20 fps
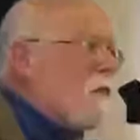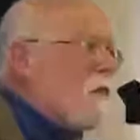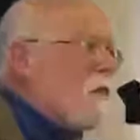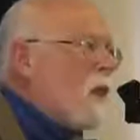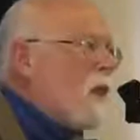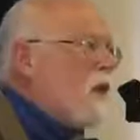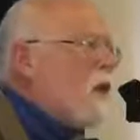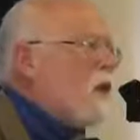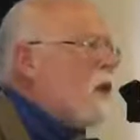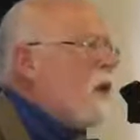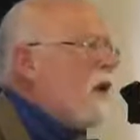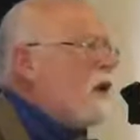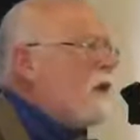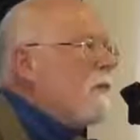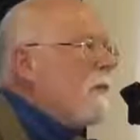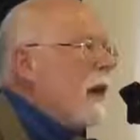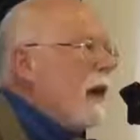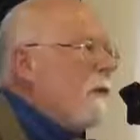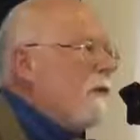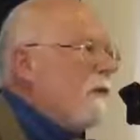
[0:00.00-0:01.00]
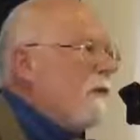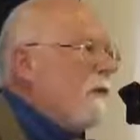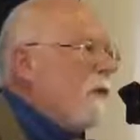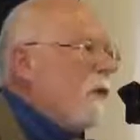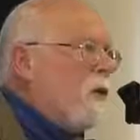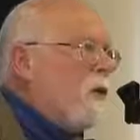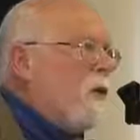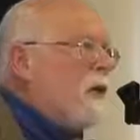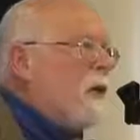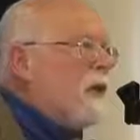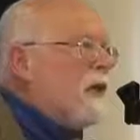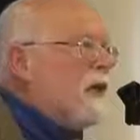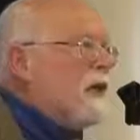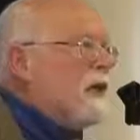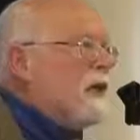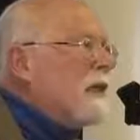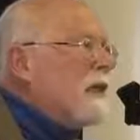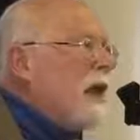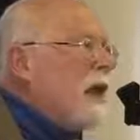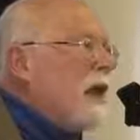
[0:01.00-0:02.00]
Quilliam came forward and he
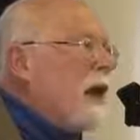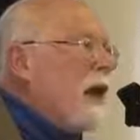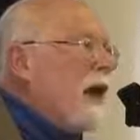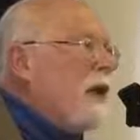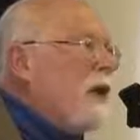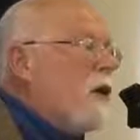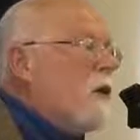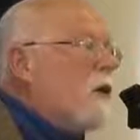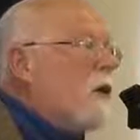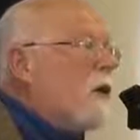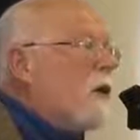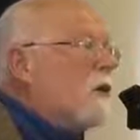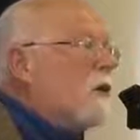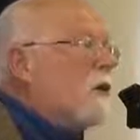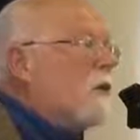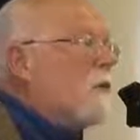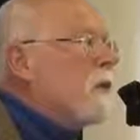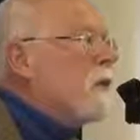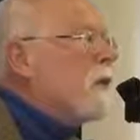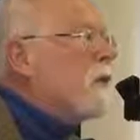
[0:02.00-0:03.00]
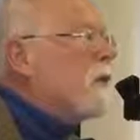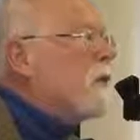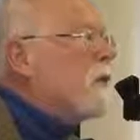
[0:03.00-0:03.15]
said, I know that he was a Muslim.